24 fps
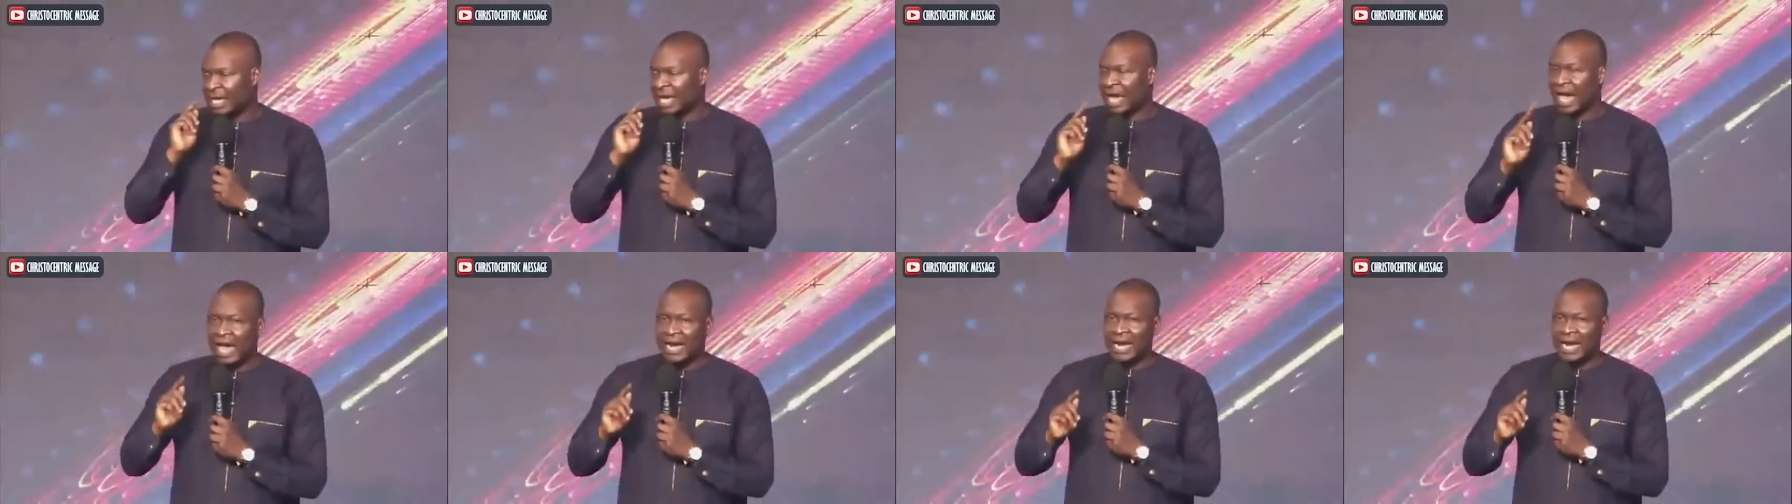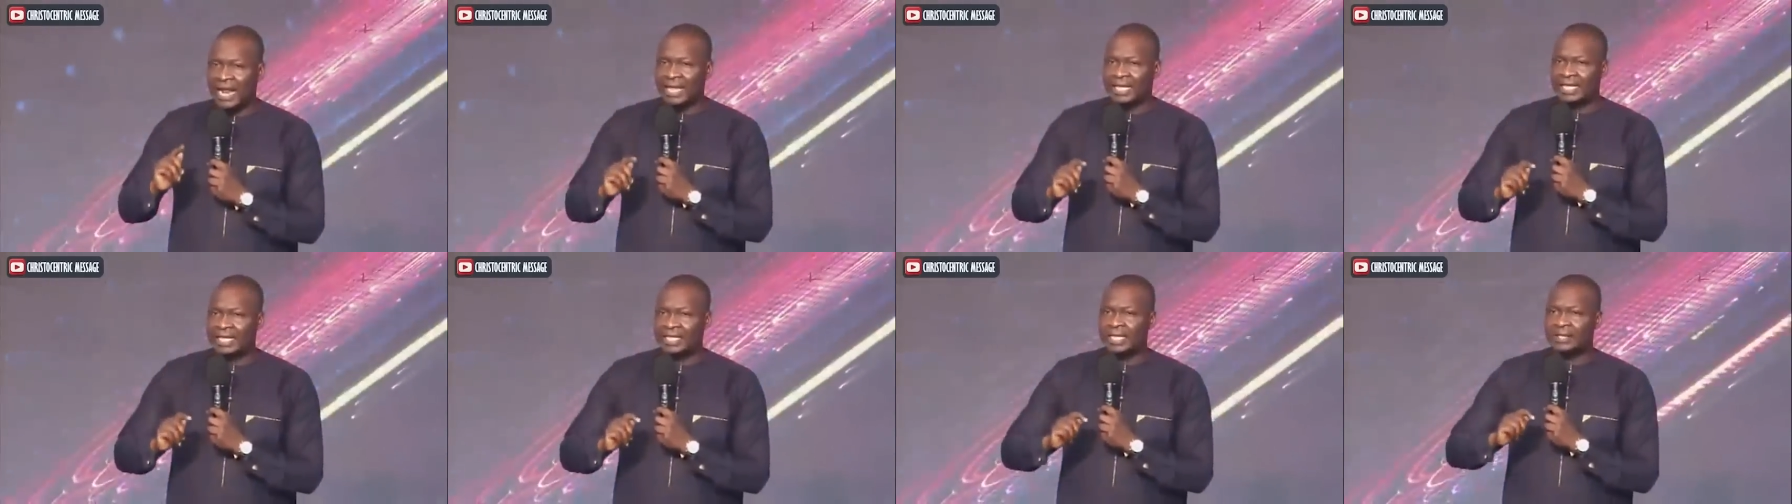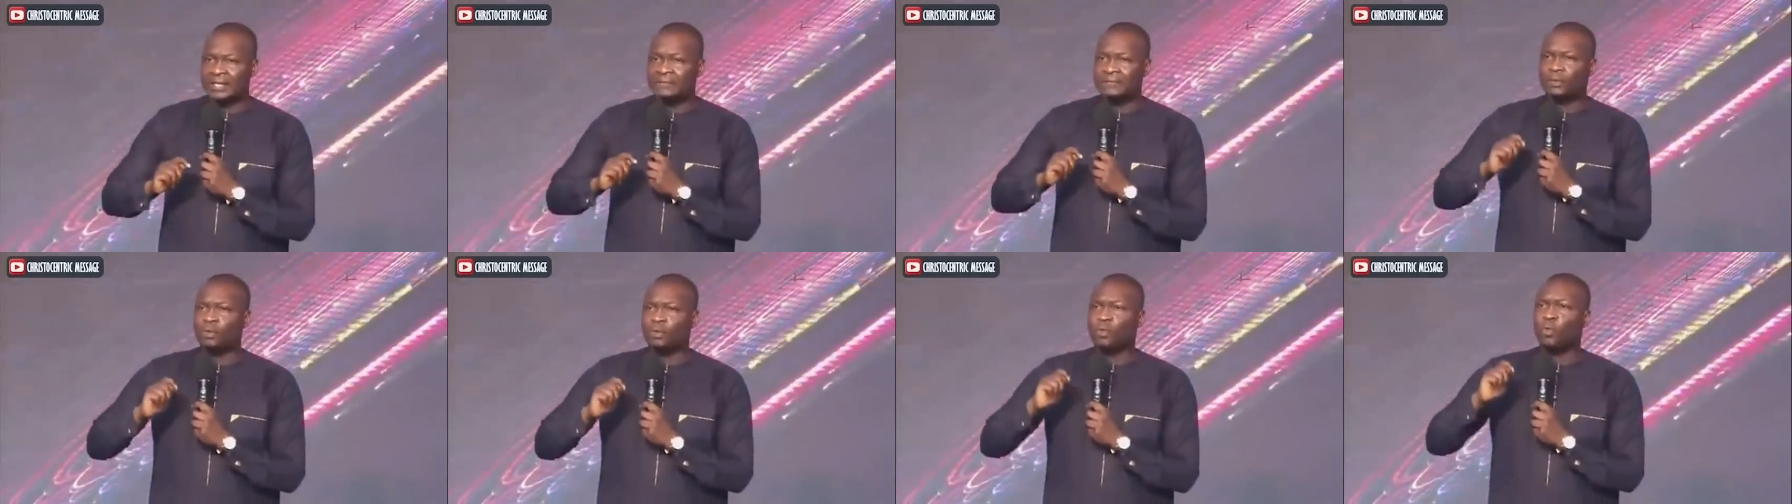and I
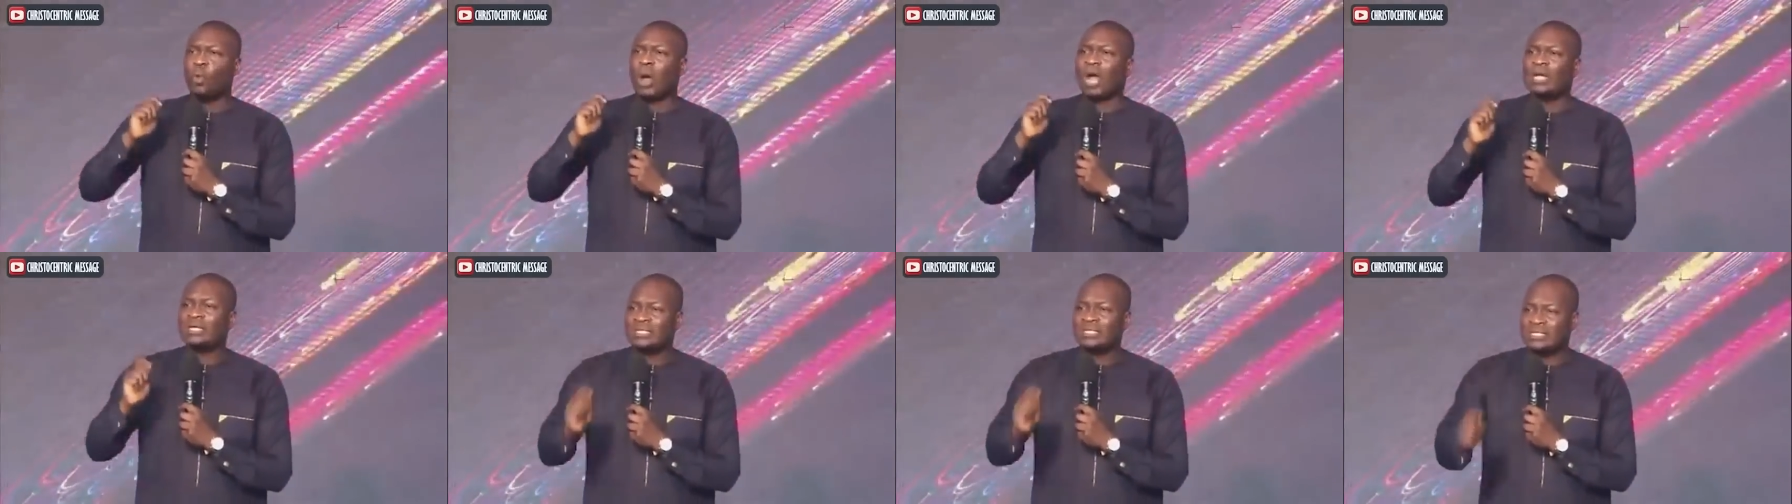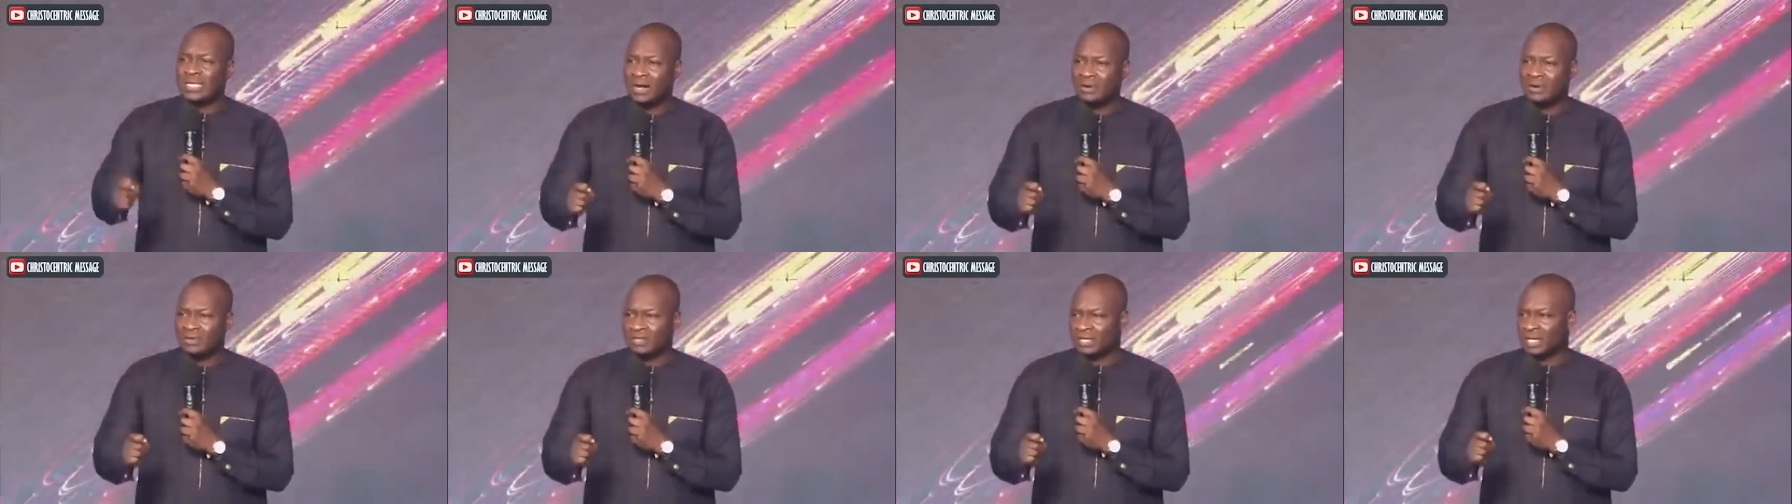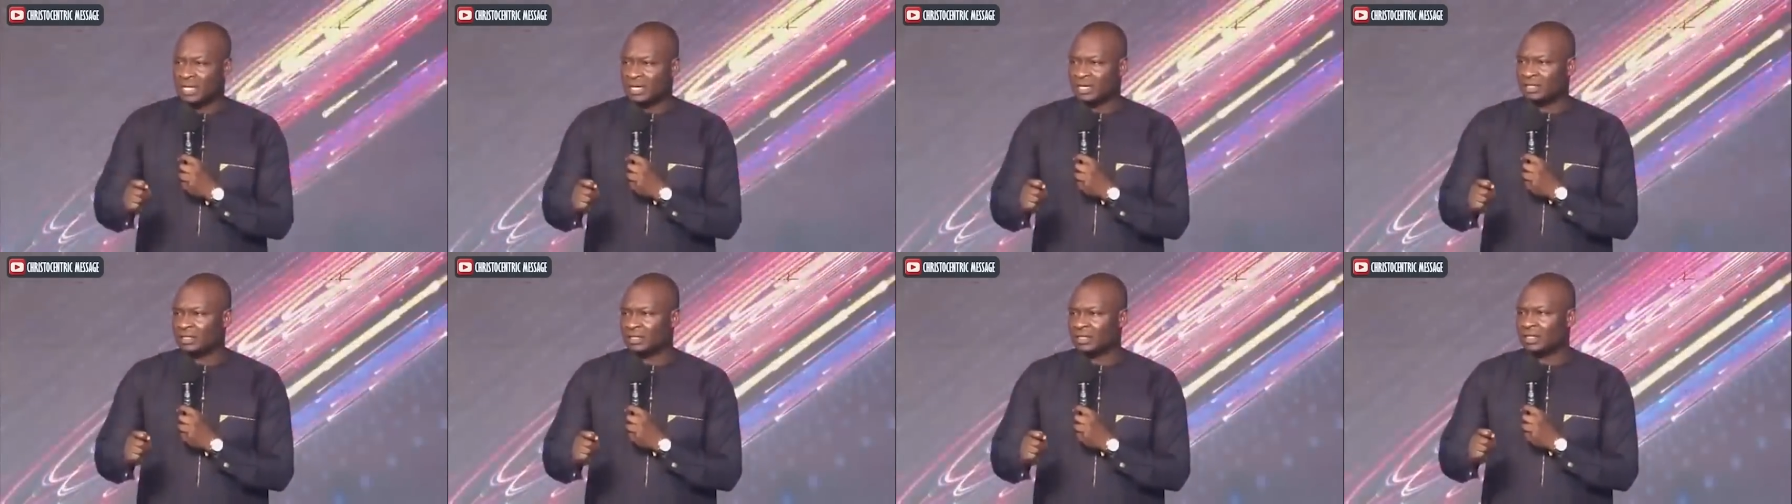give you
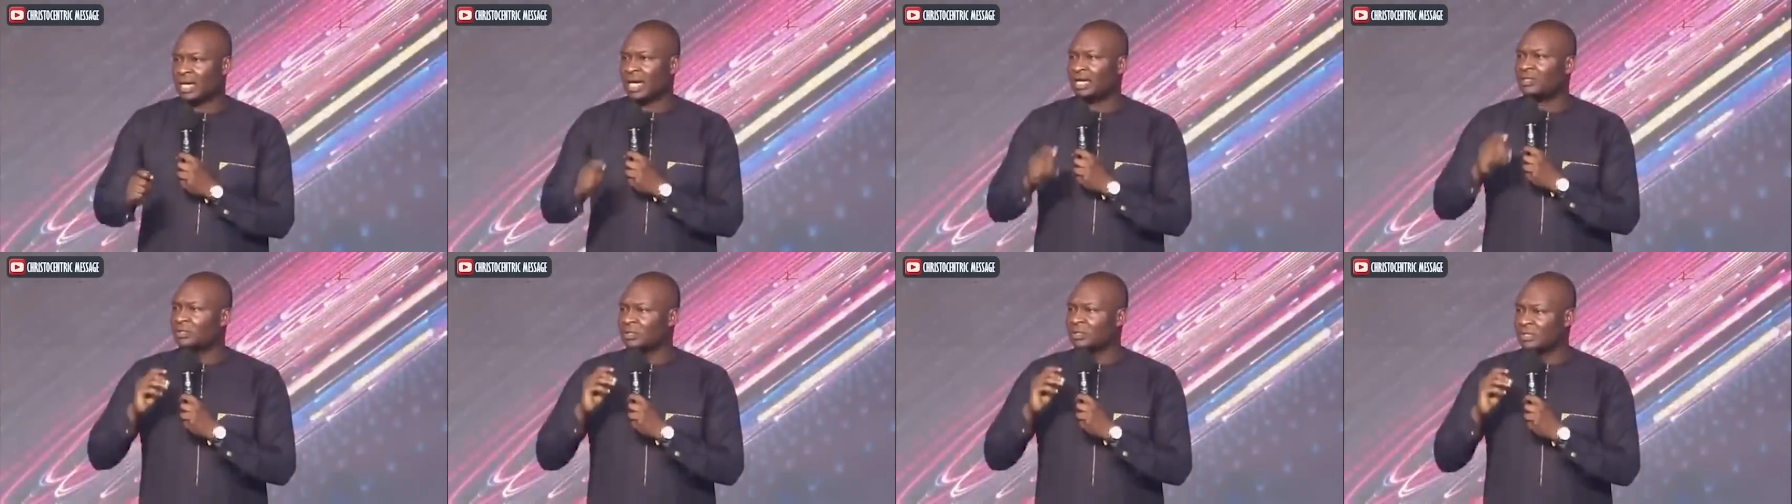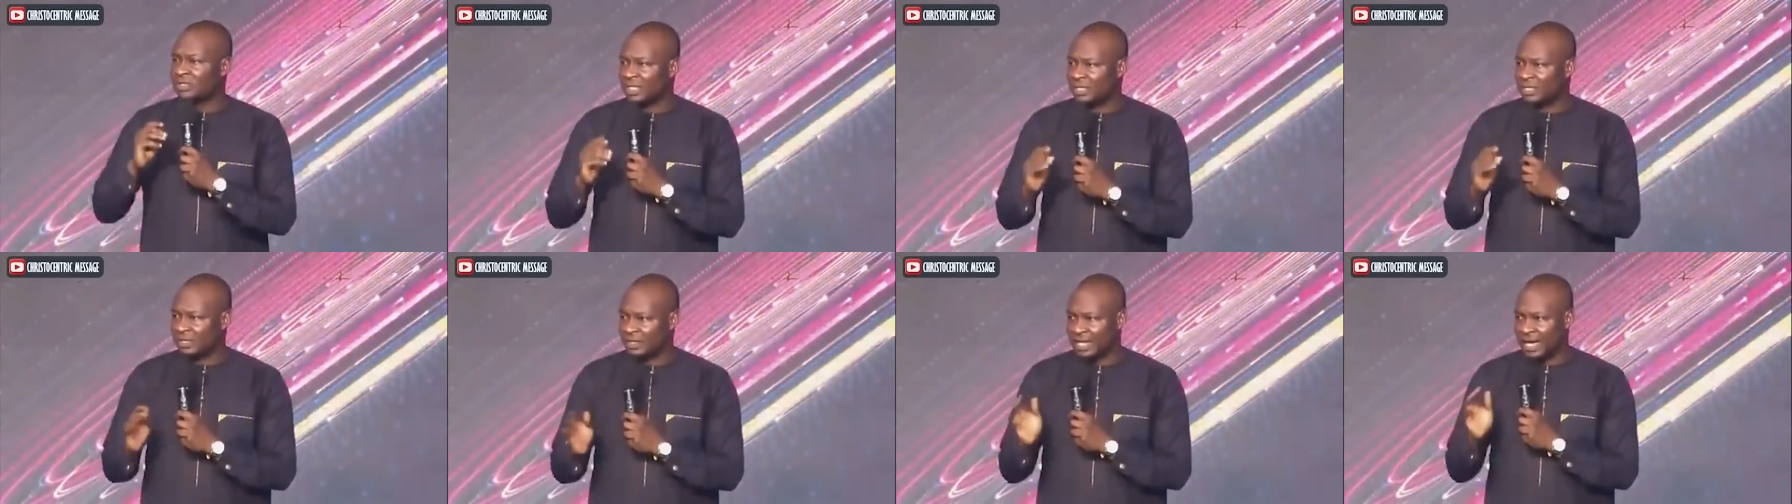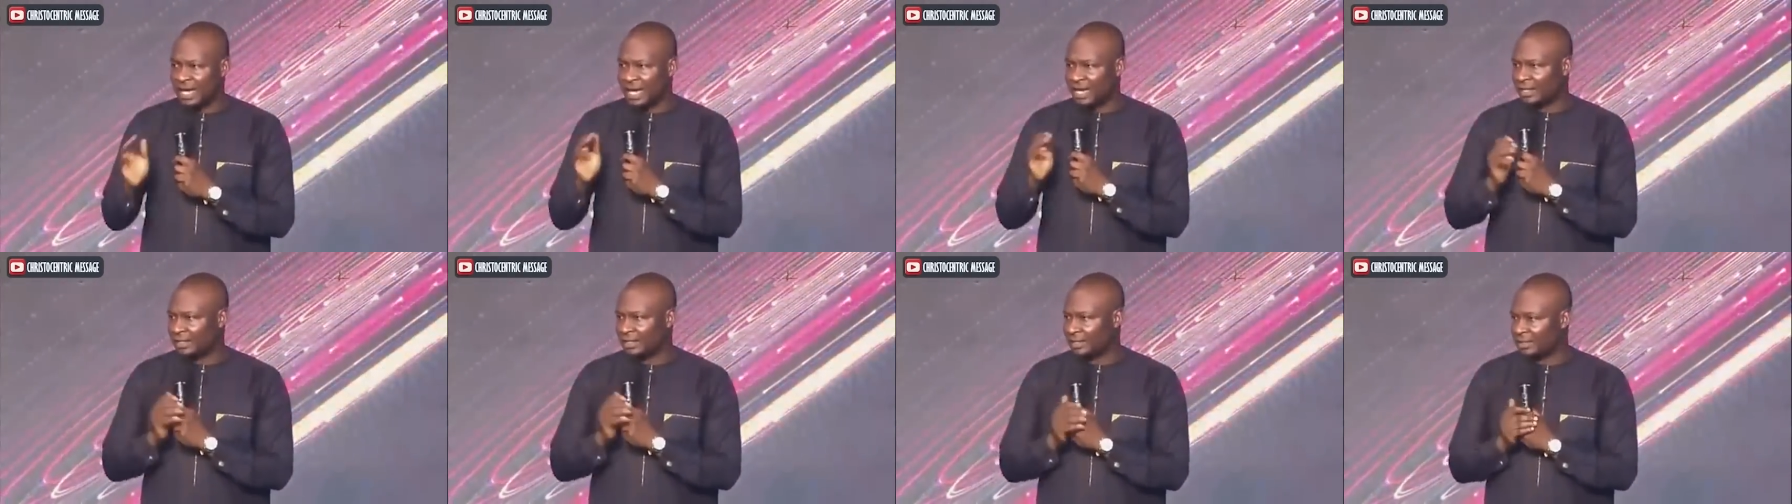1,000 and you say
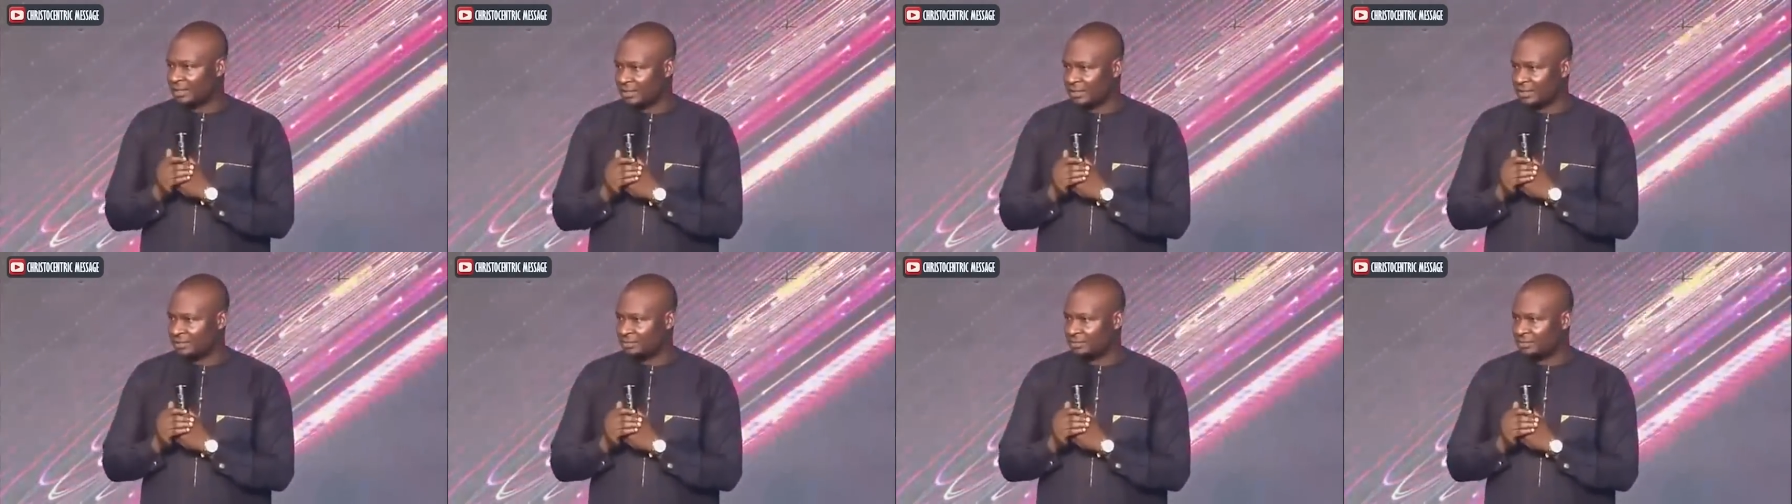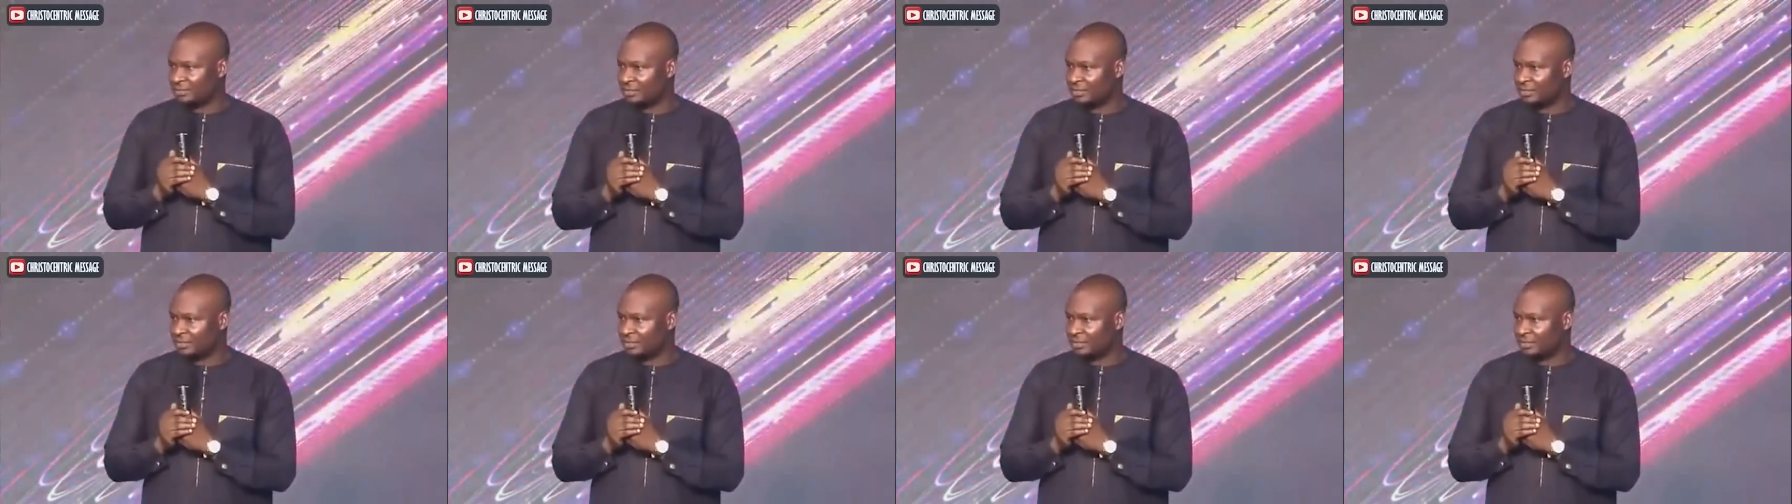thanks,